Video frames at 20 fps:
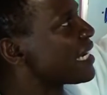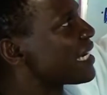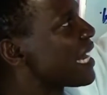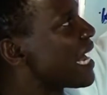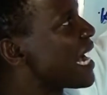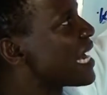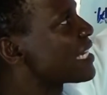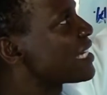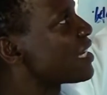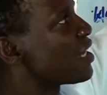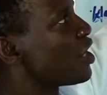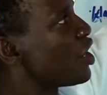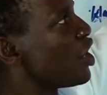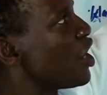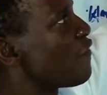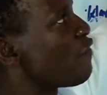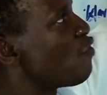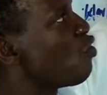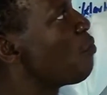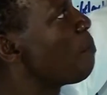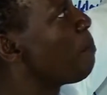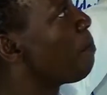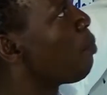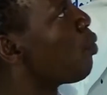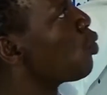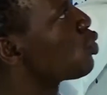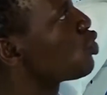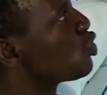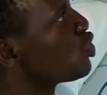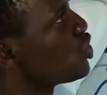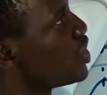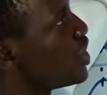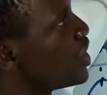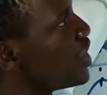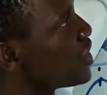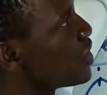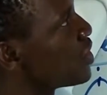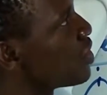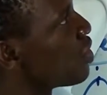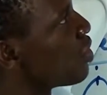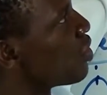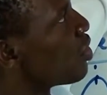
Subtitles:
that if we put this